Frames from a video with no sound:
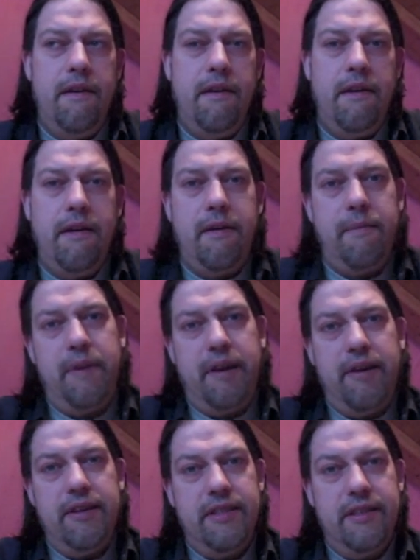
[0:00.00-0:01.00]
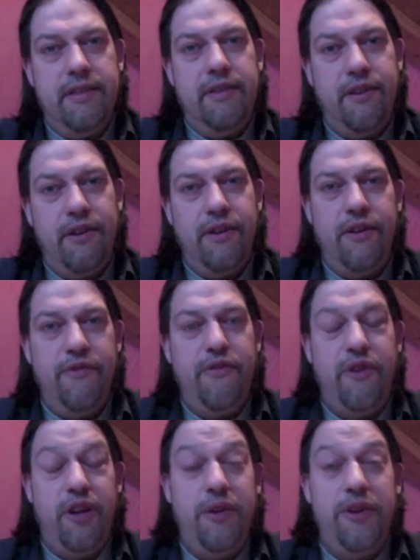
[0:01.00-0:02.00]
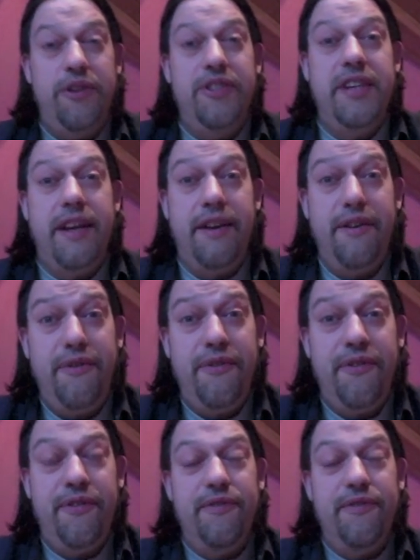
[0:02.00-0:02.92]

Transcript: comparison follow yourself.